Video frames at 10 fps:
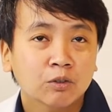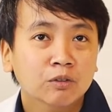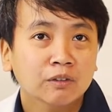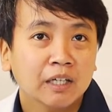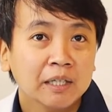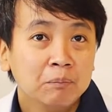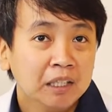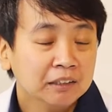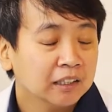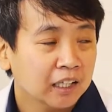kung high
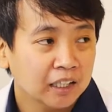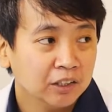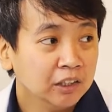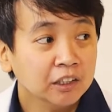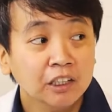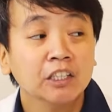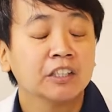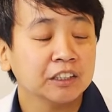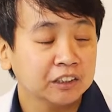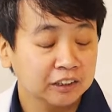blood ka, it
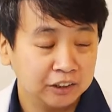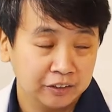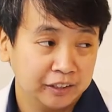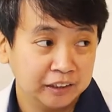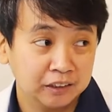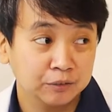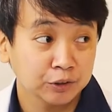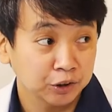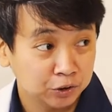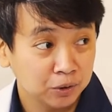increases your risk for